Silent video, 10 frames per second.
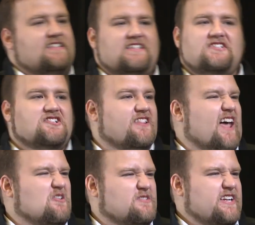digital
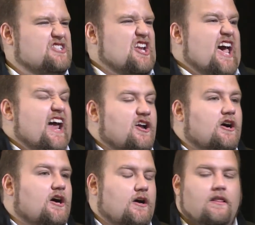outreach at
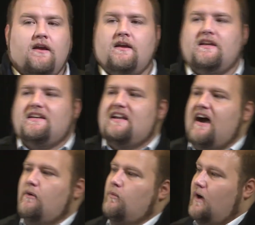all.
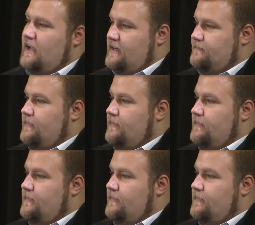Not one.